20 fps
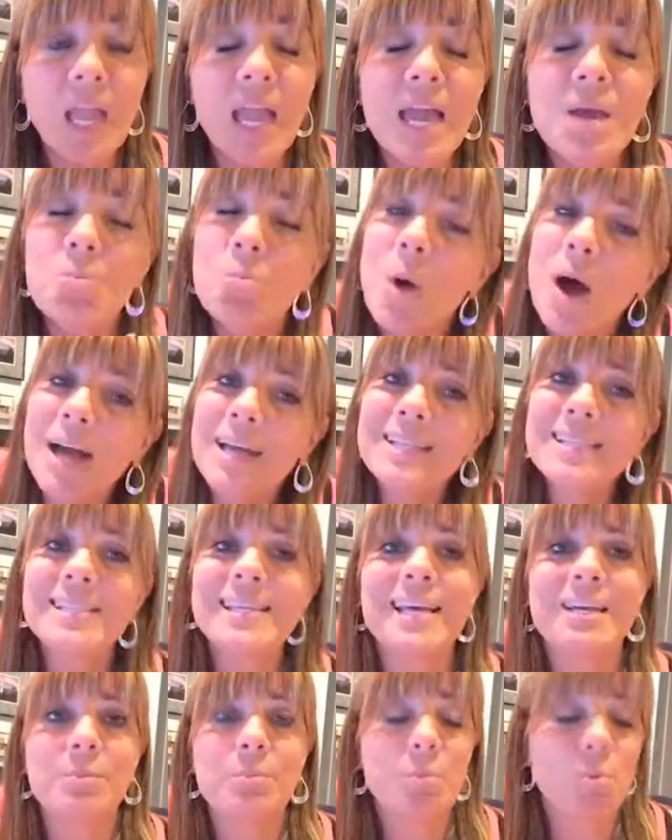And why is
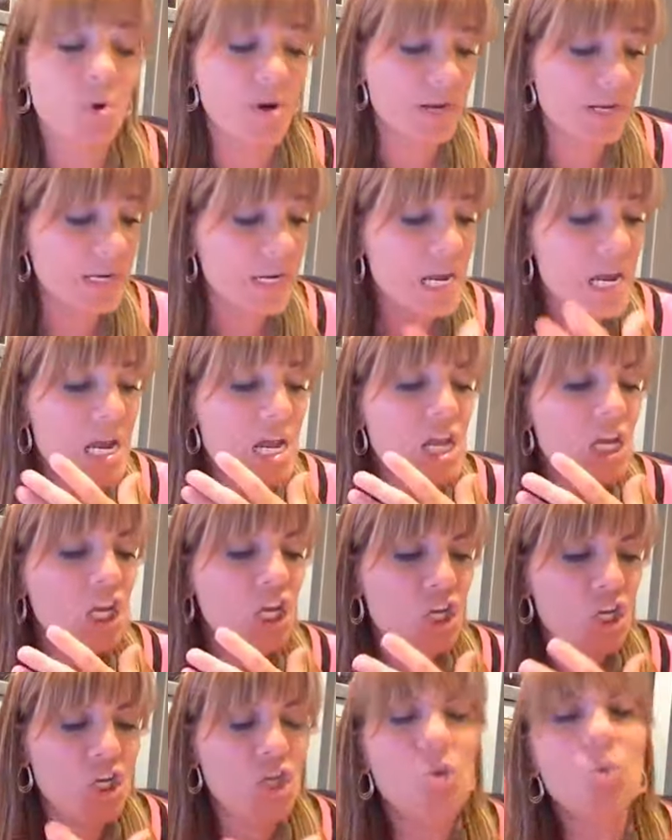that important?
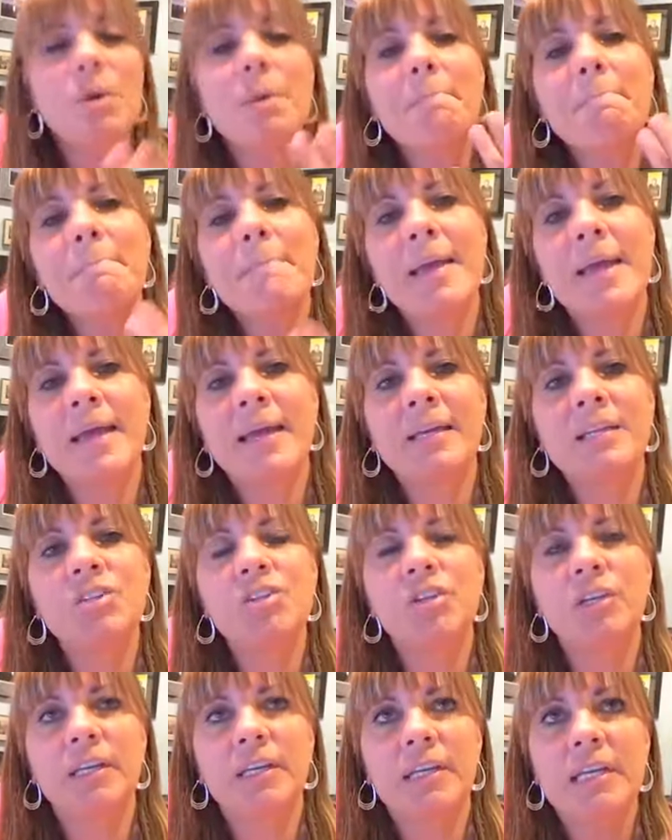Can you
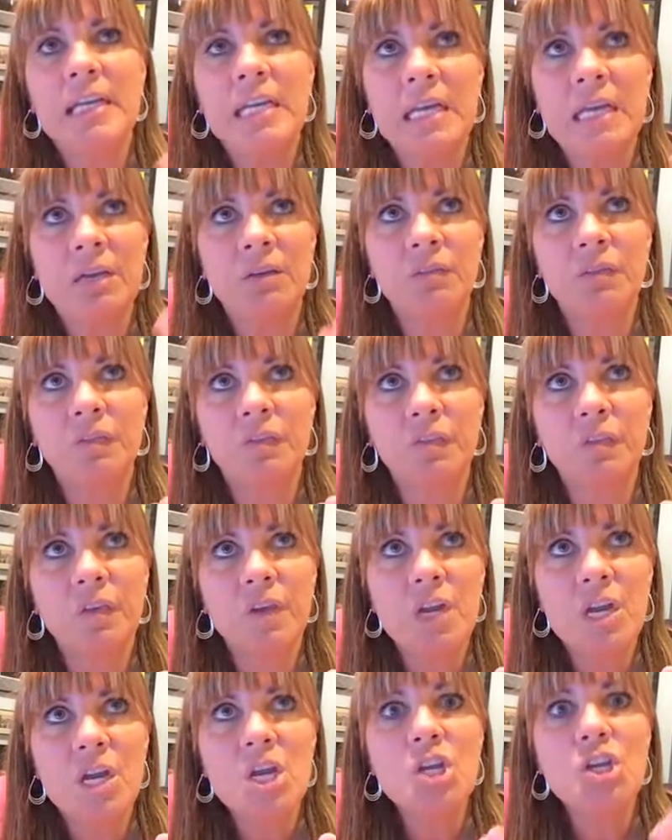imagine if
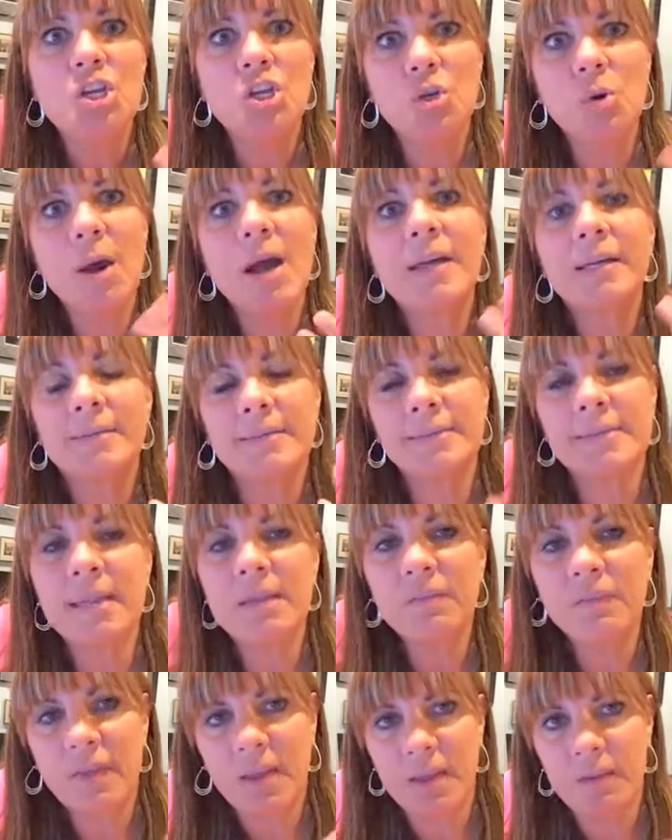you had a
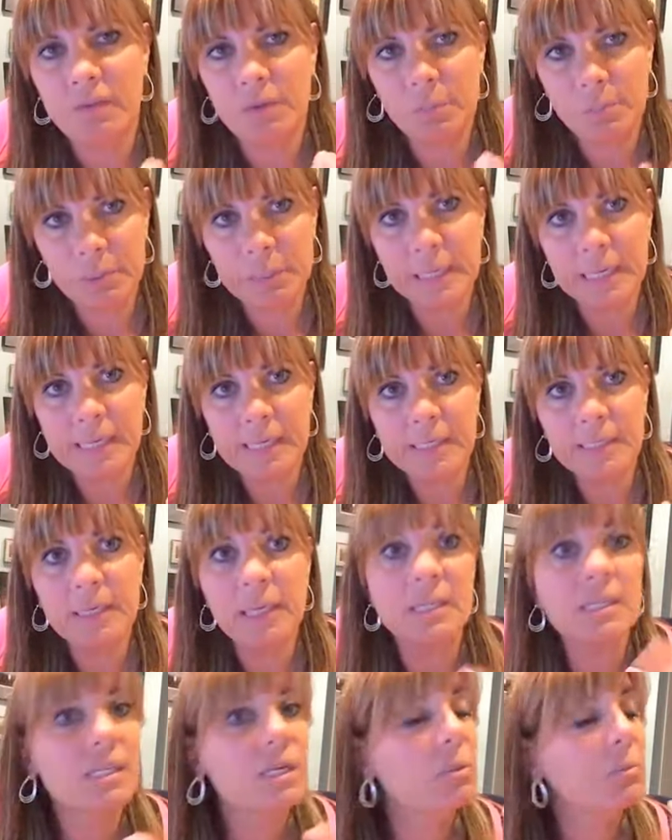safe haven place.
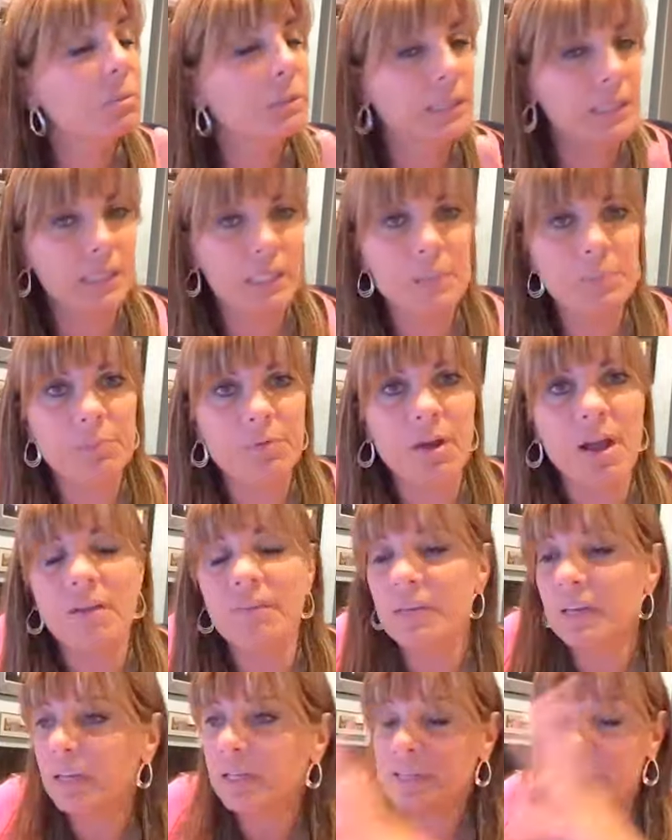It's completely
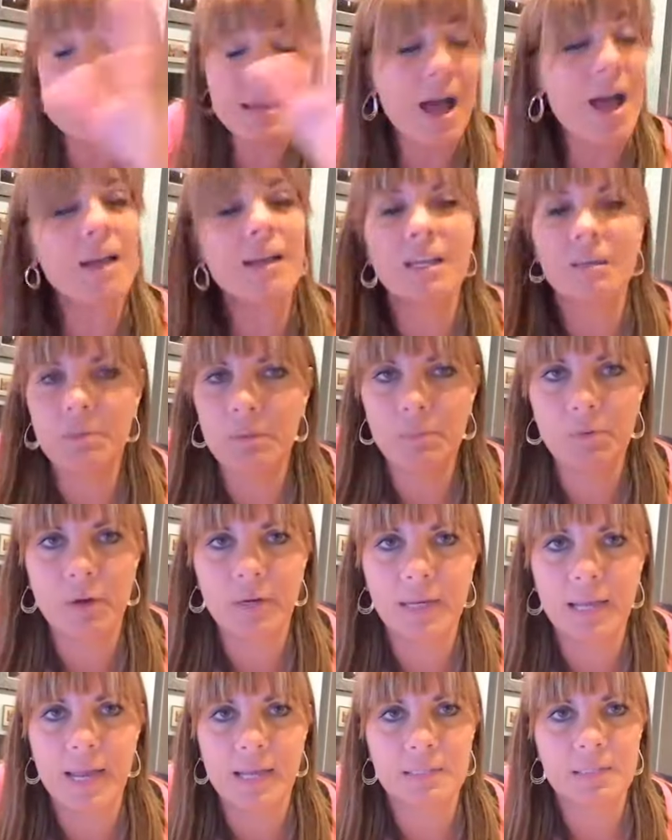private. It's not going to be
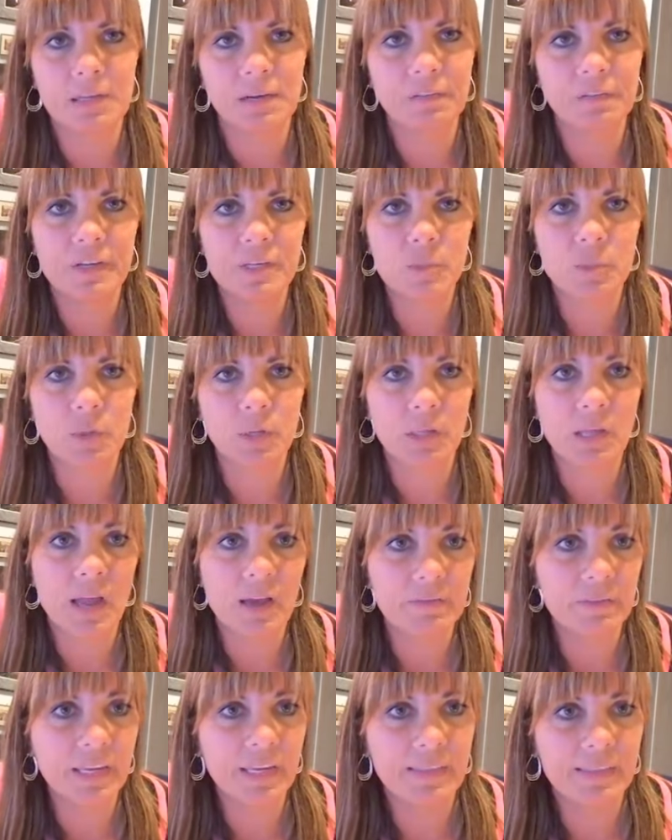broadcast on Facebook
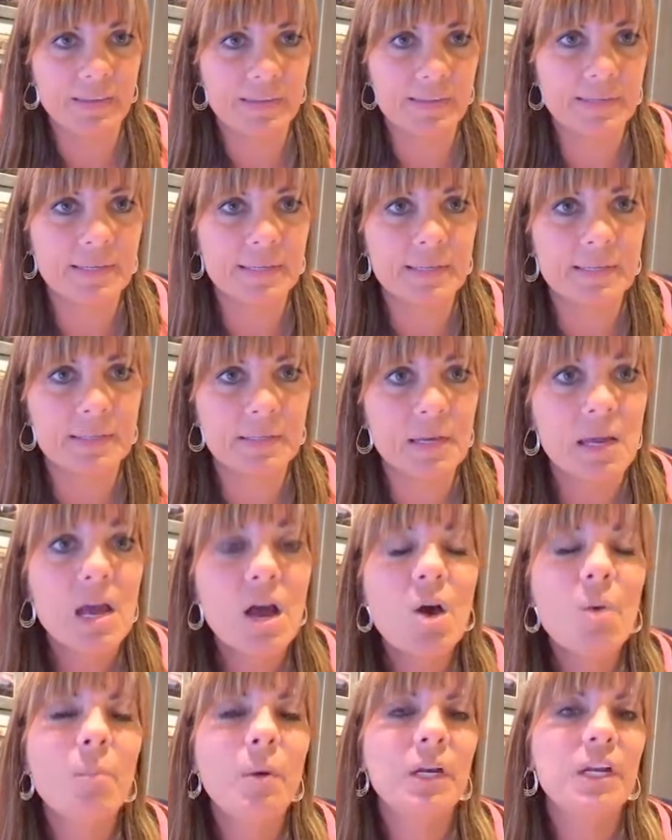Live like this is.
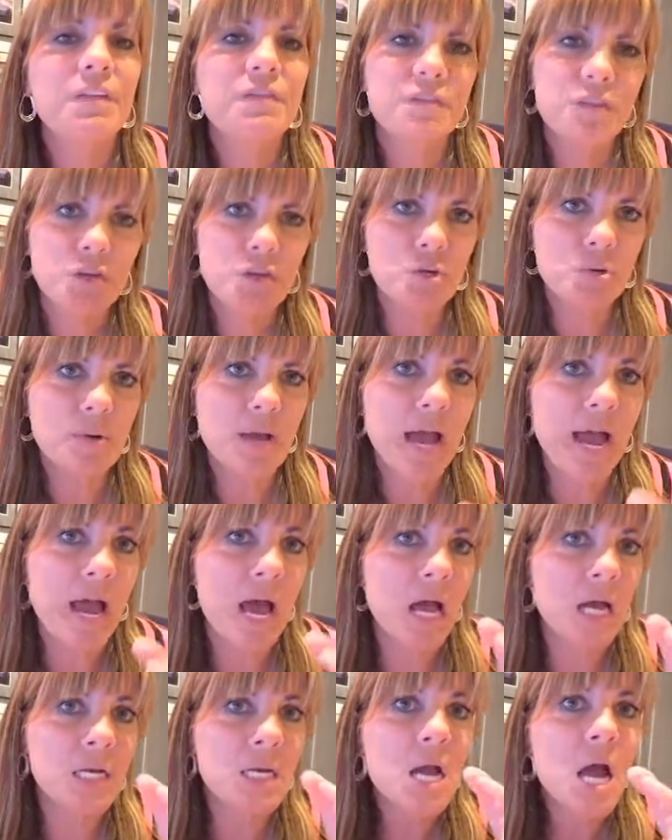But if you
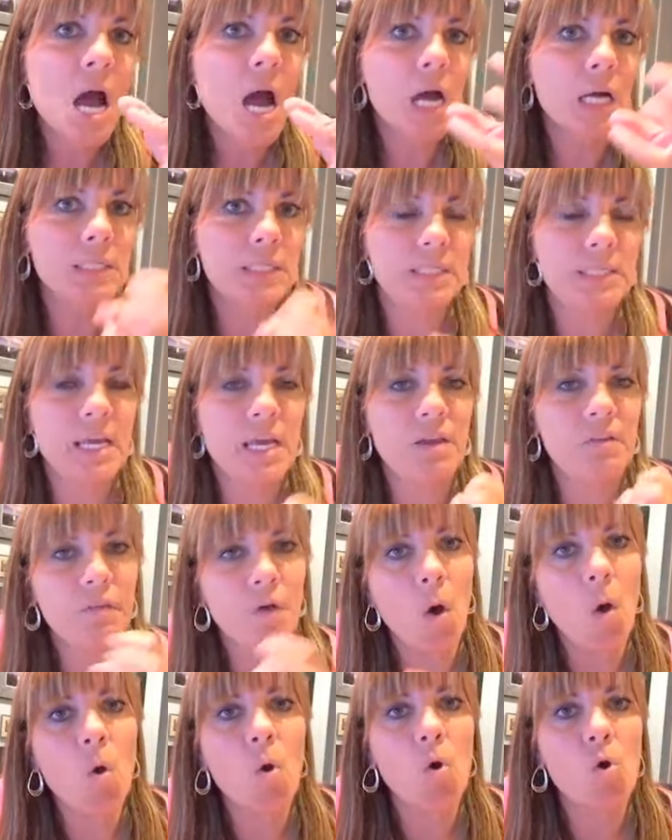had a safe
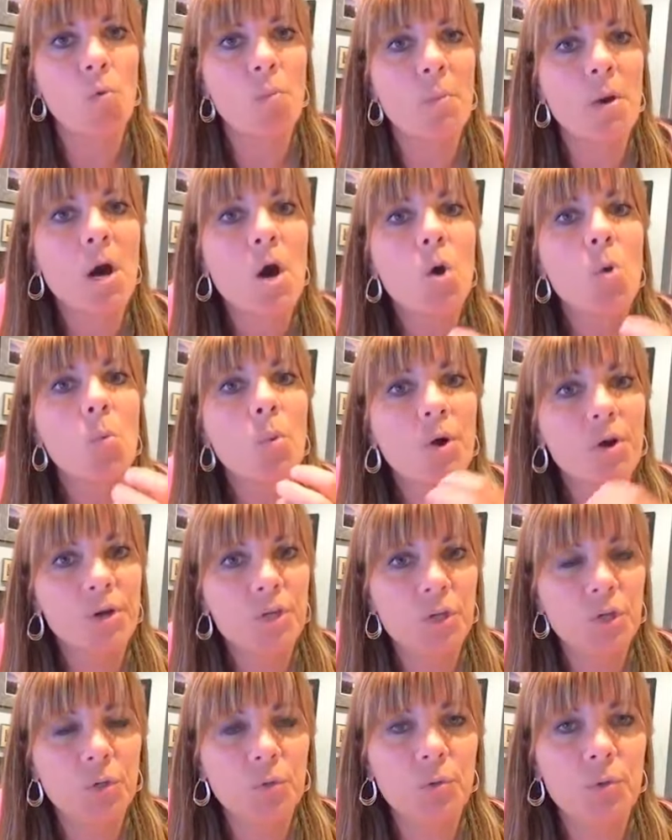home where
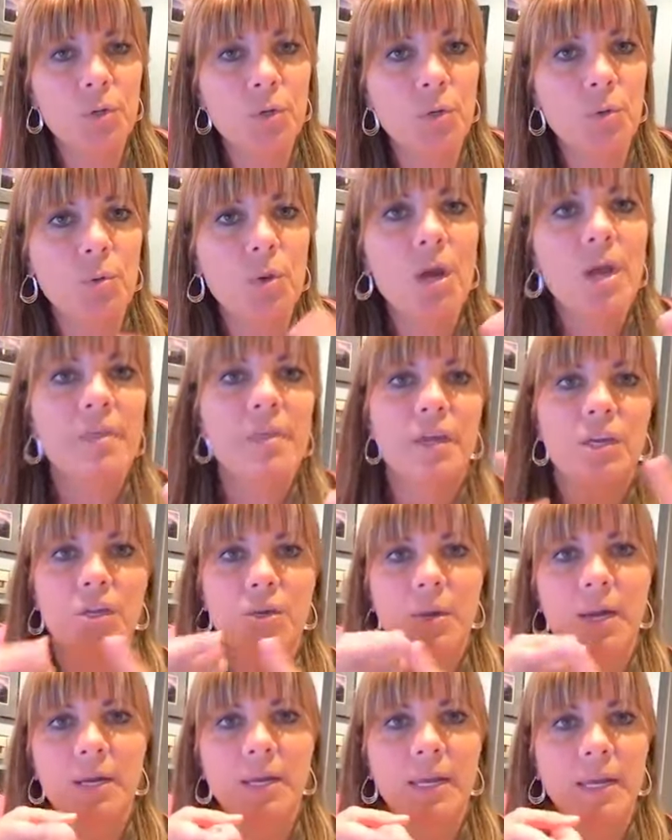you knew that you
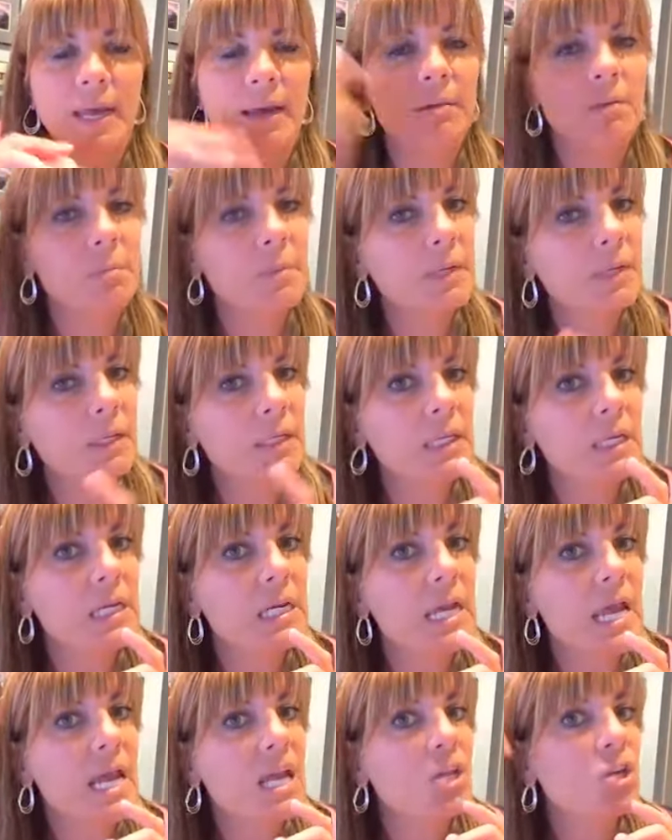had
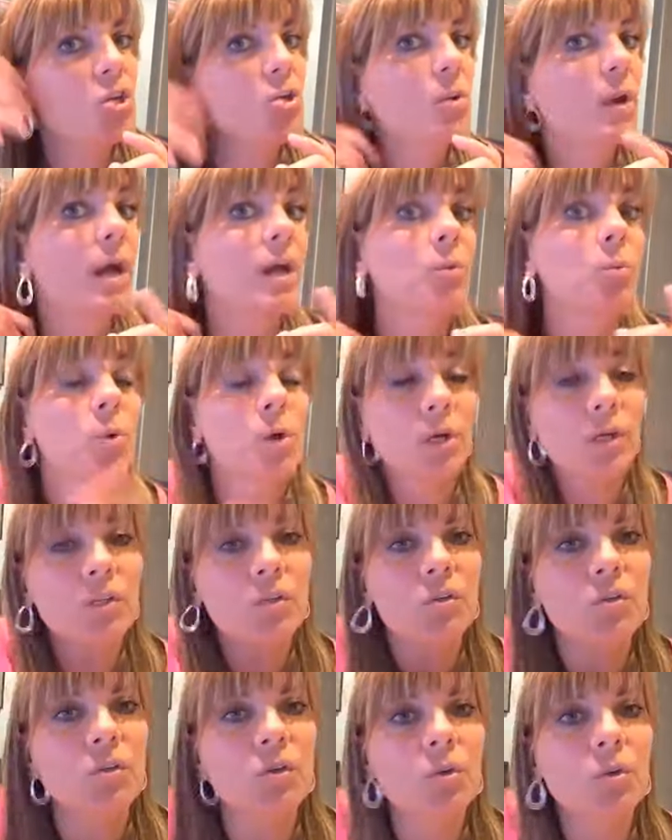accountability and you had work to
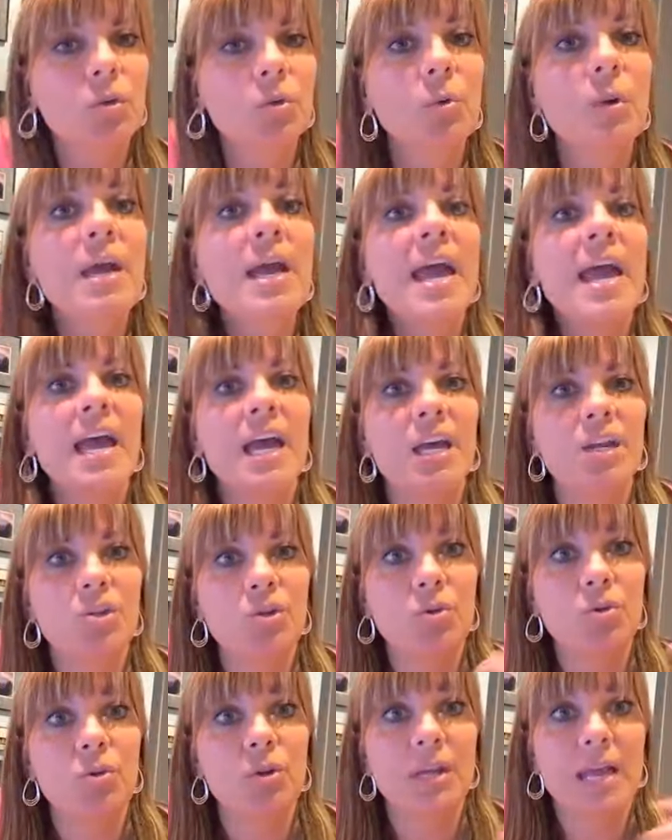do and
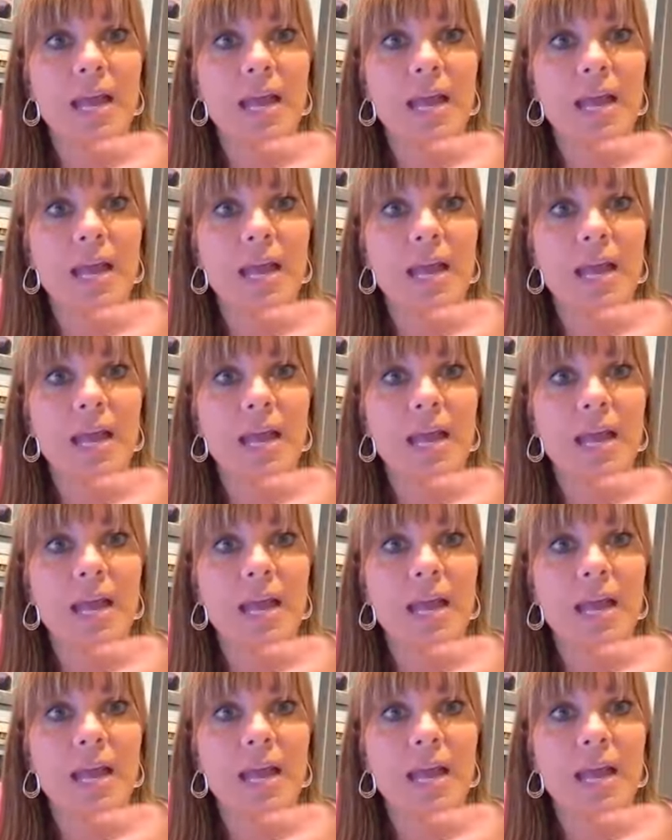you could